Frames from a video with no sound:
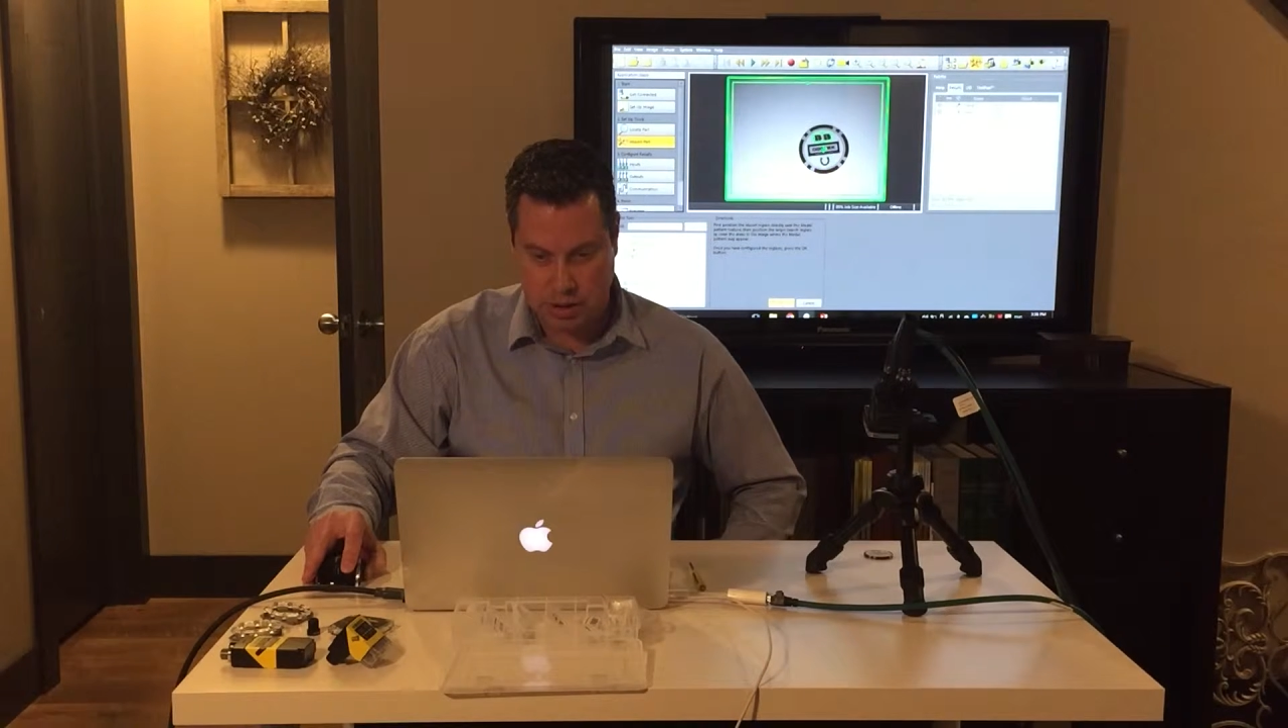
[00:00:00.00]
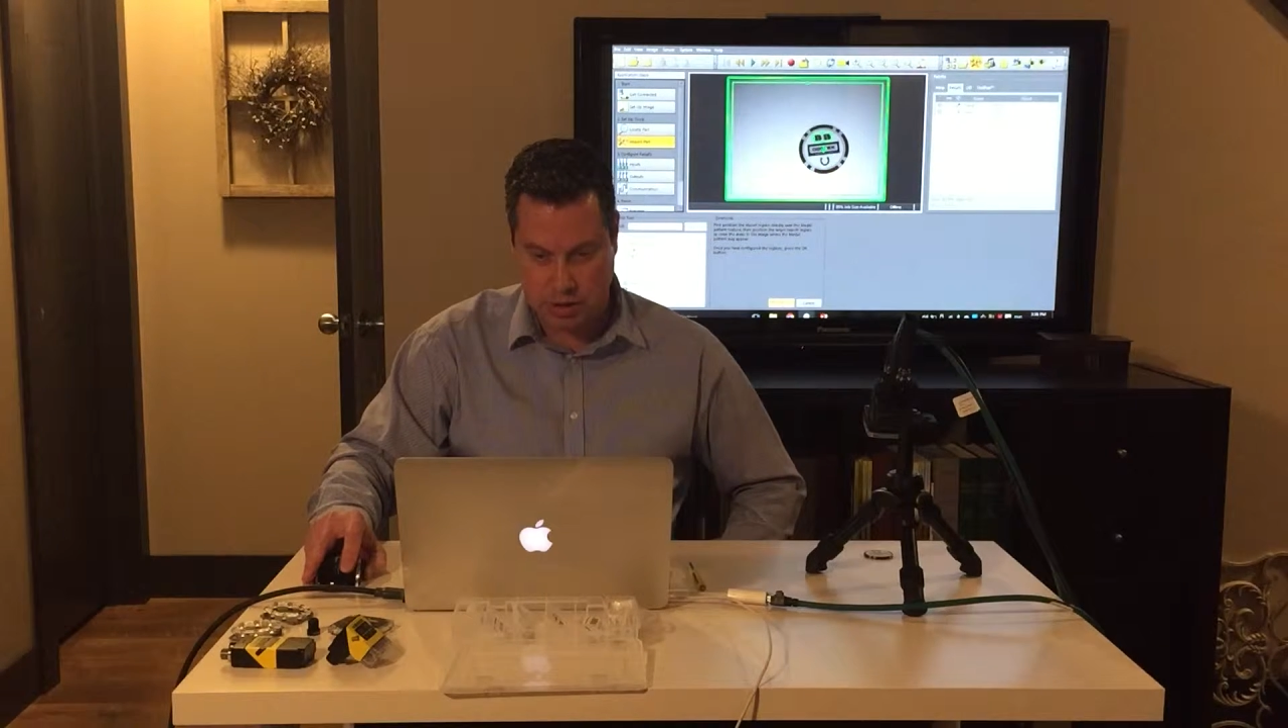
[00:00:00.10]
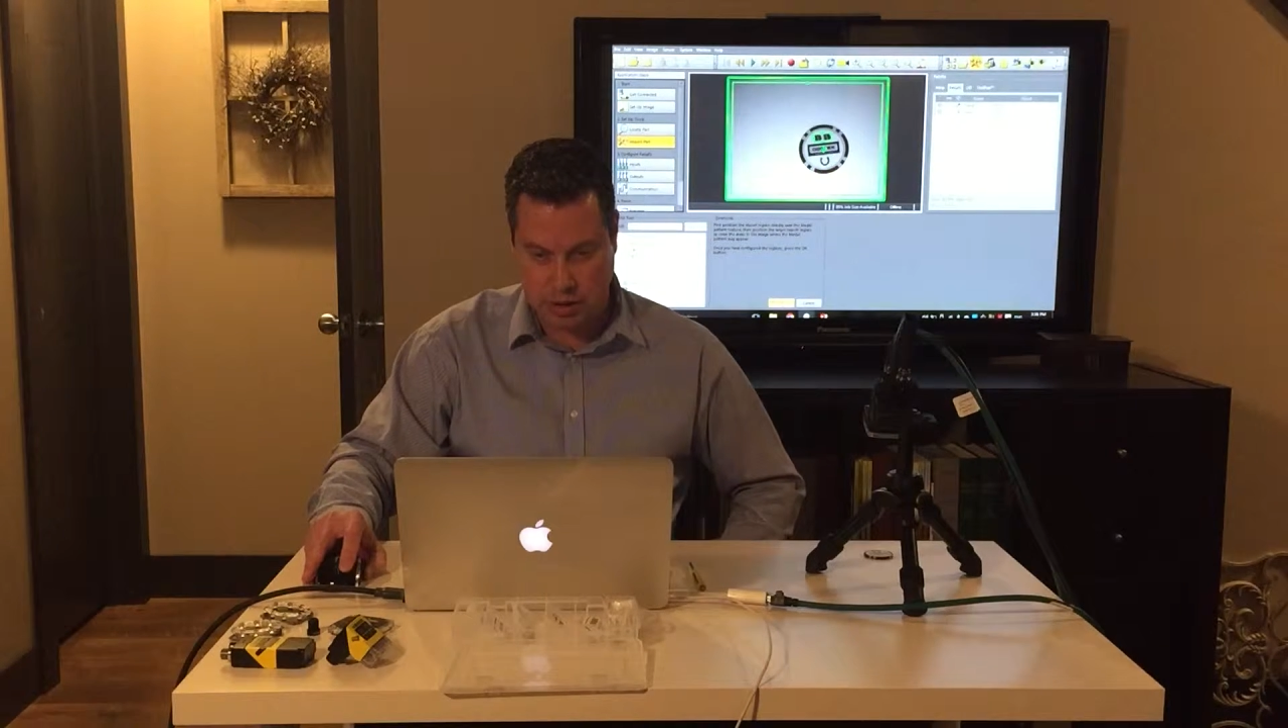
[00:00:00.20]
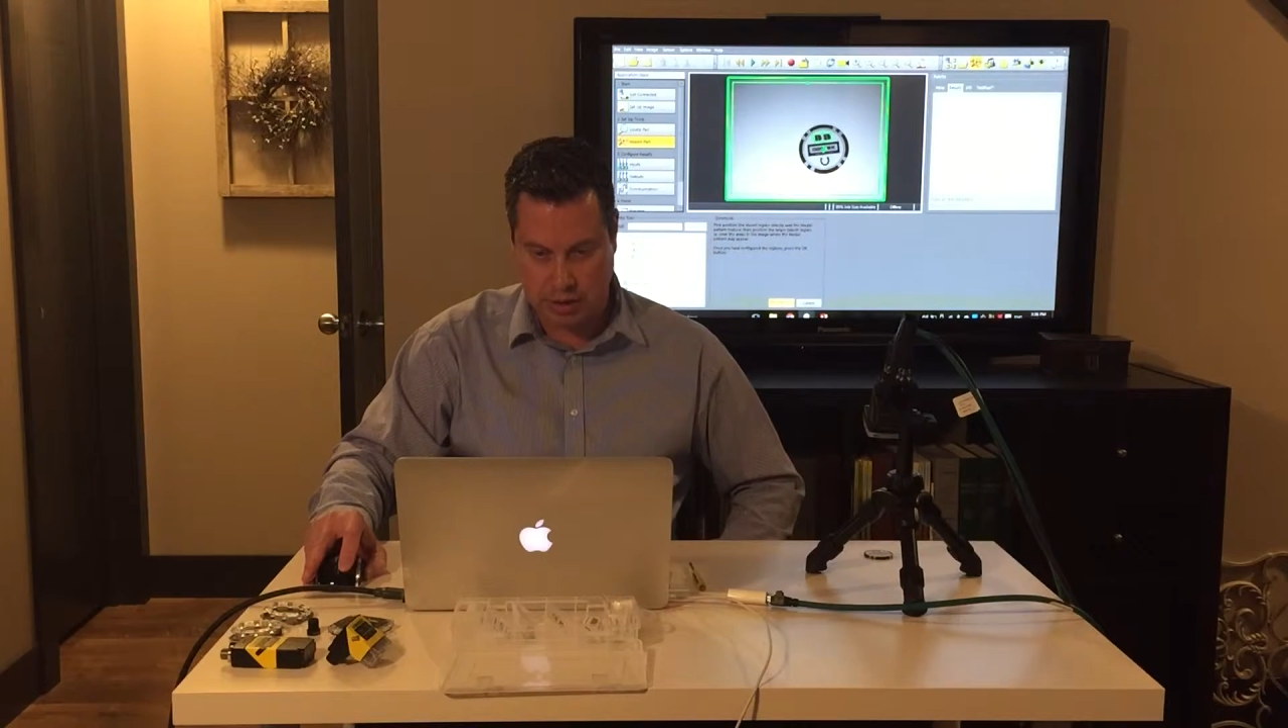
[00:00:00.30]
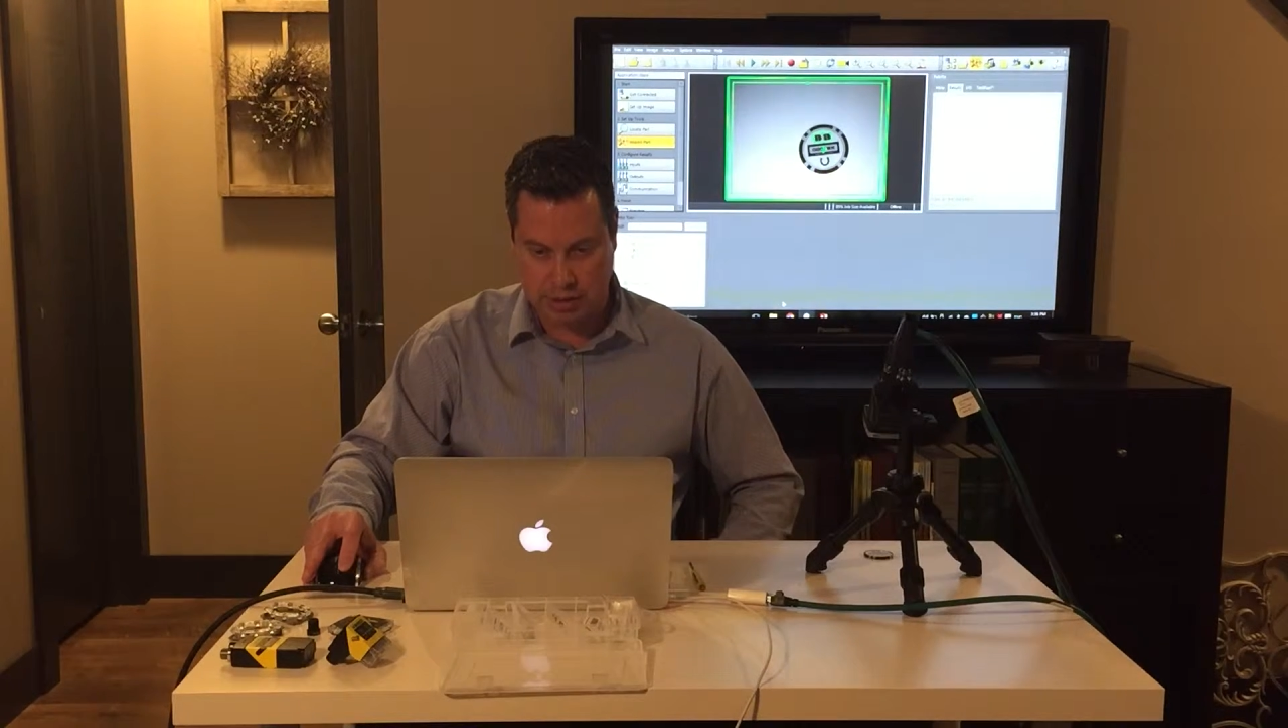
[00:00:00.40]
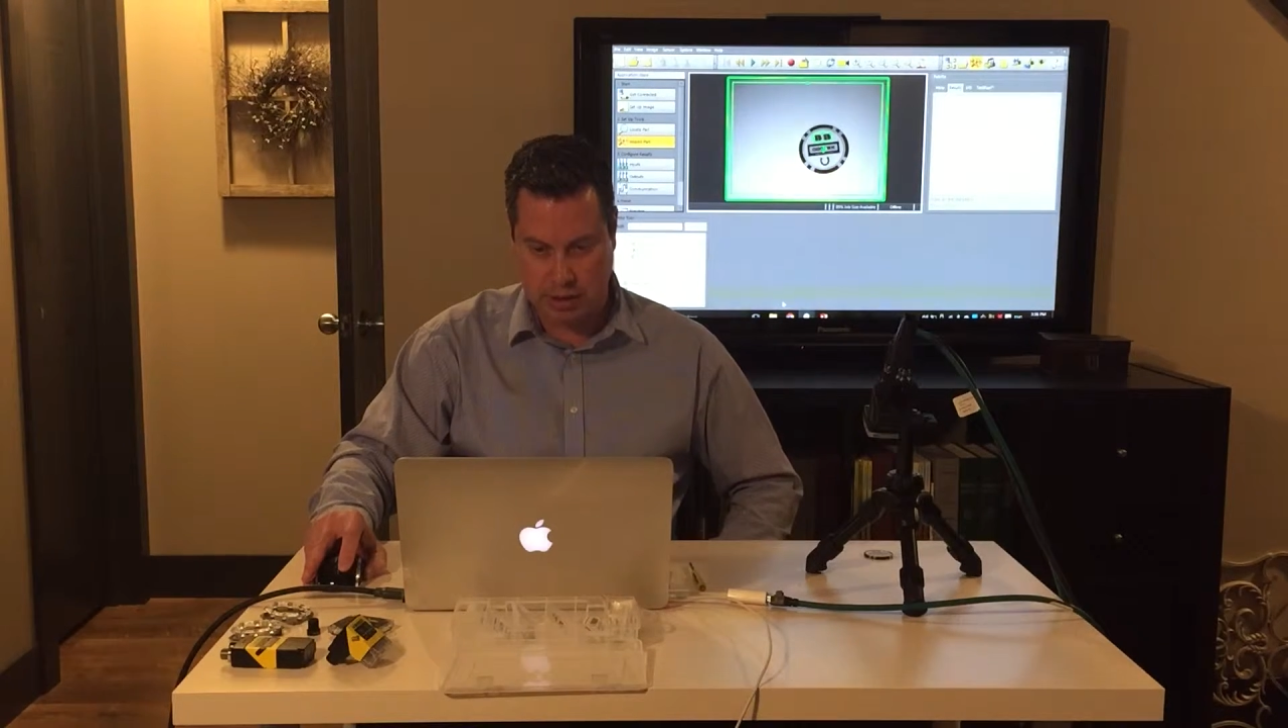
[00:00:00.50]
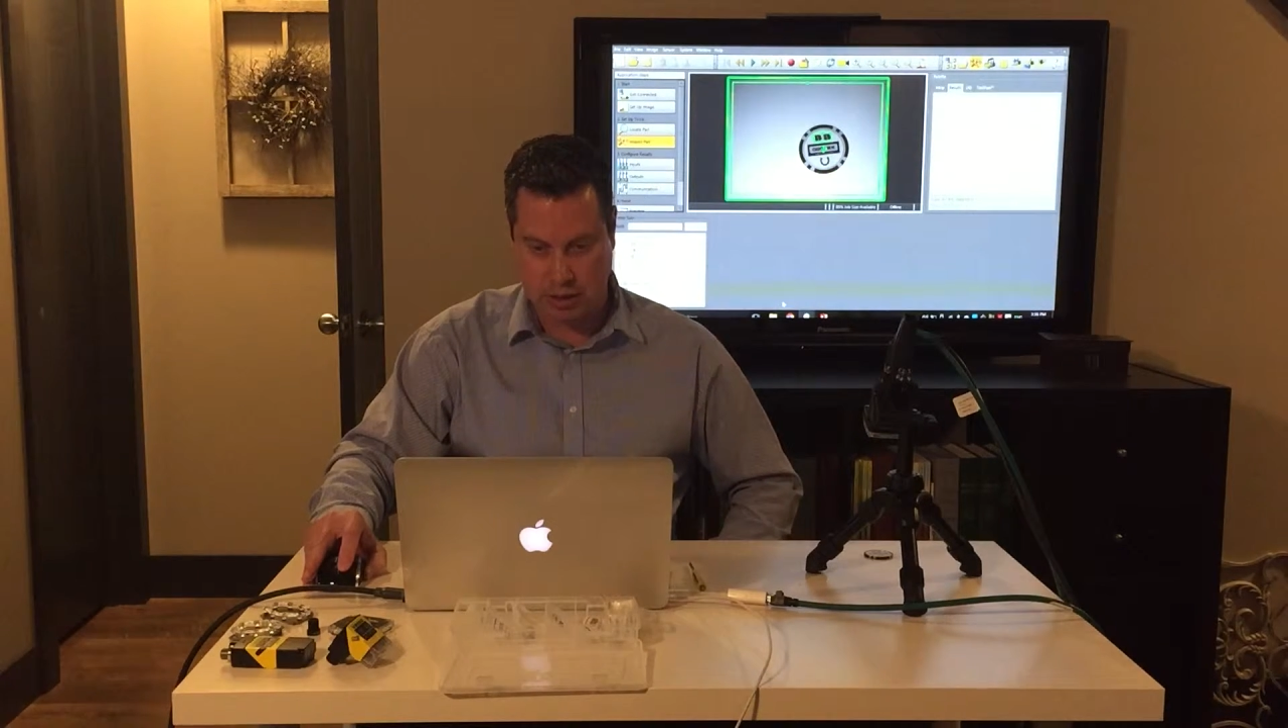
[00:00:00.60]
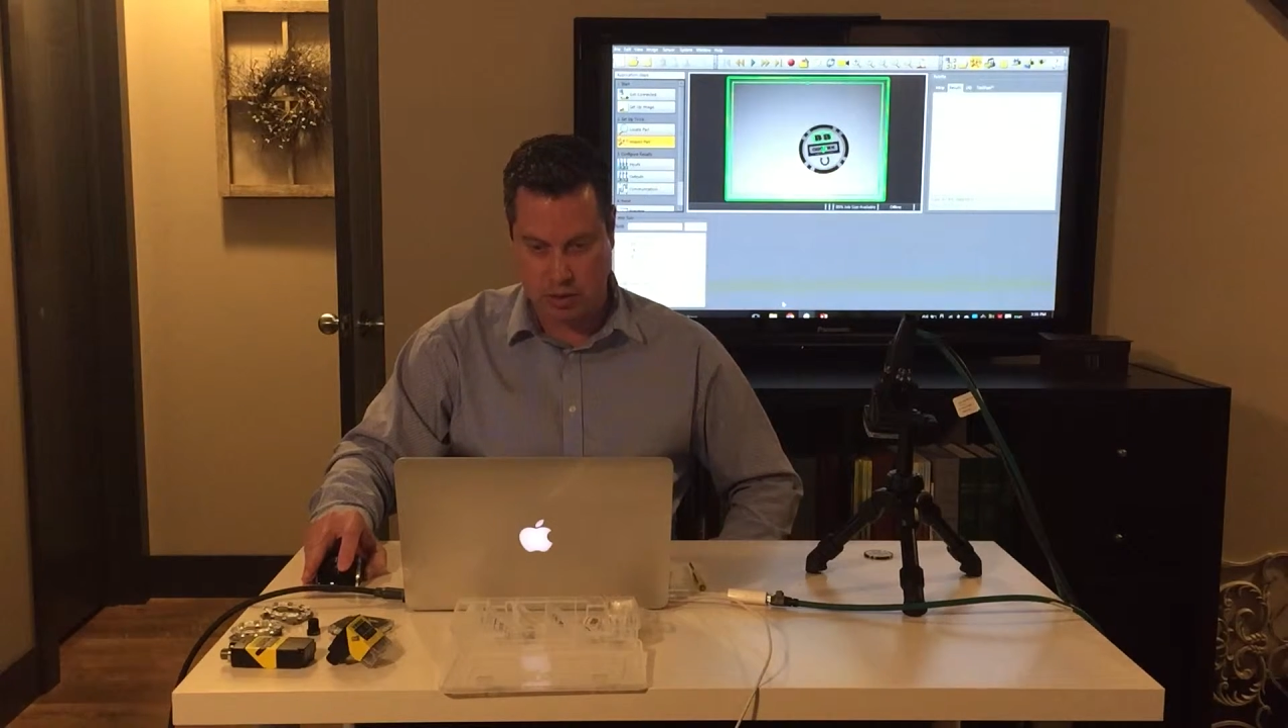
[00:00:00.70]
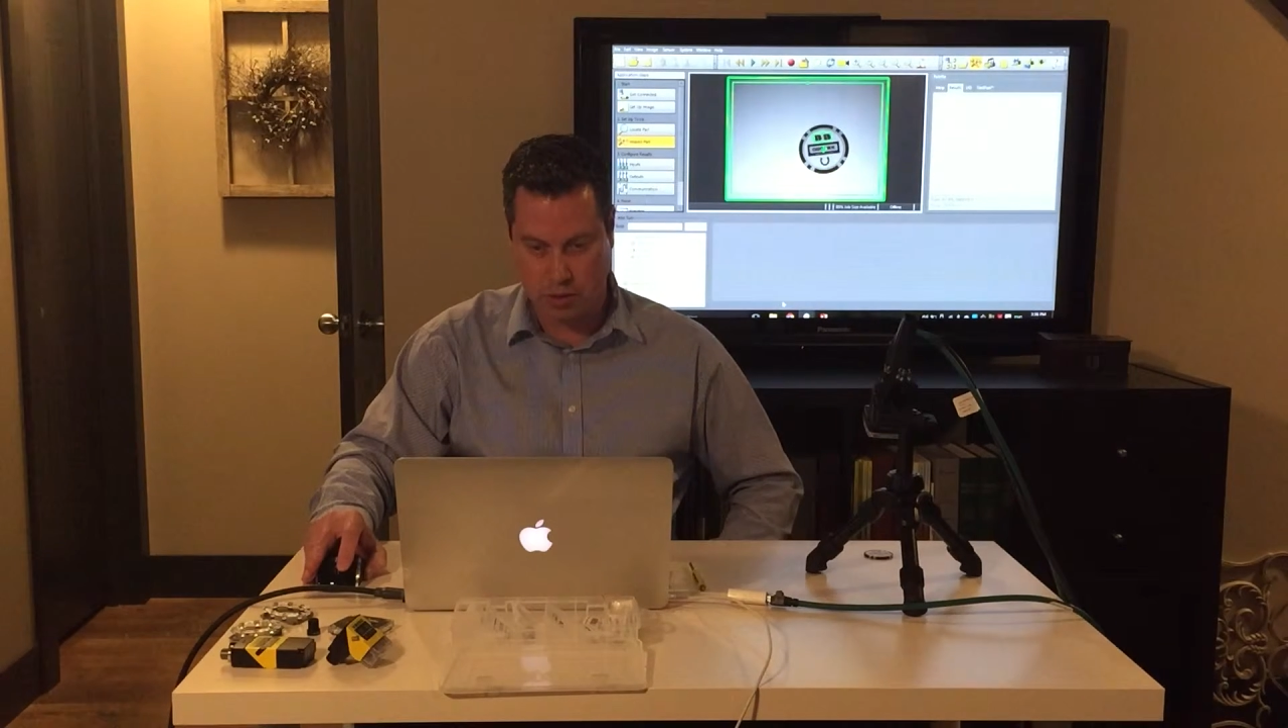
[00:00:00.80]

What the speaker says: So let's click